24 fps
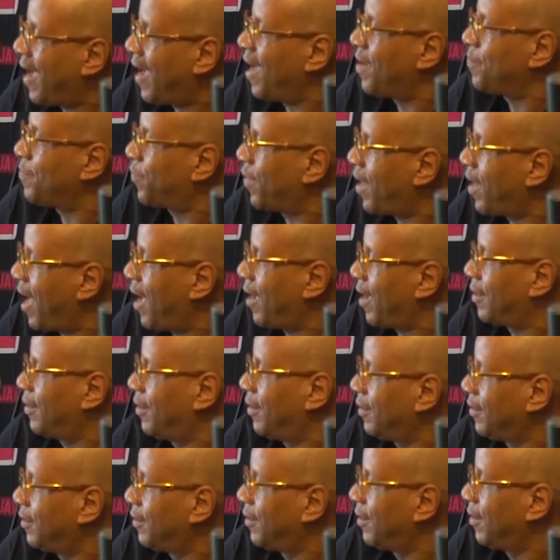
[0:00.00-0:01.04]
time block
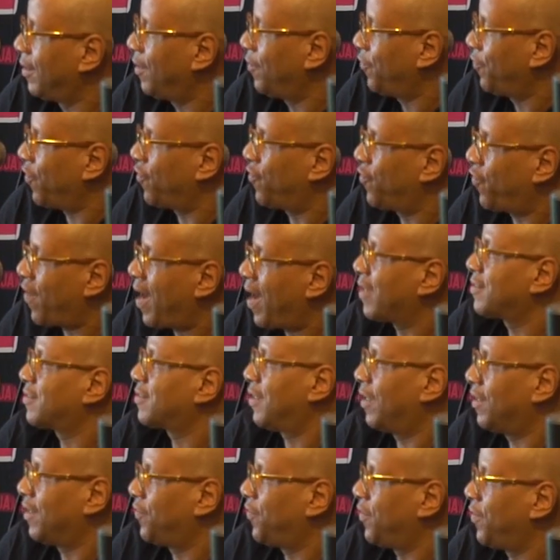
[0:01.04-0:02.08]
for Fox
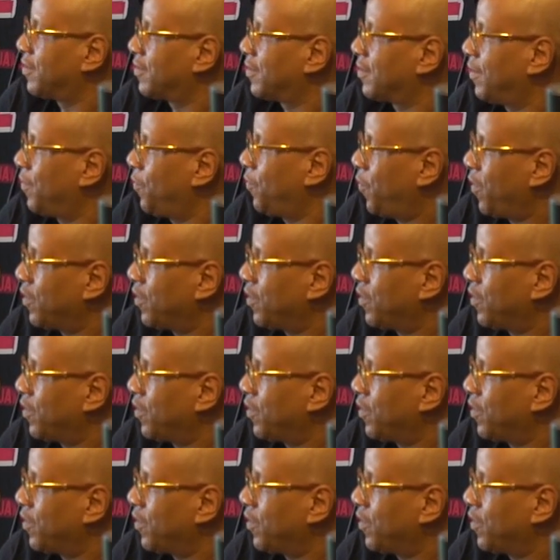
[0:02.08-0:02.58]
Television,